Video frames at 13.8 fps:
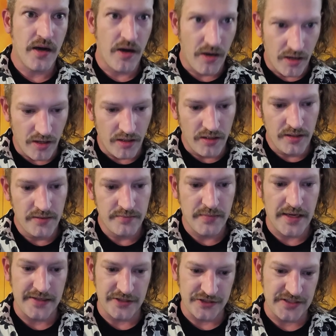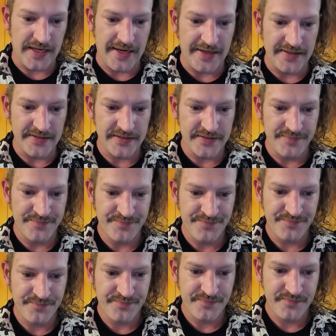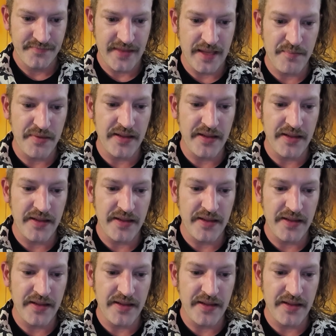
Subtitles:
all modern science. They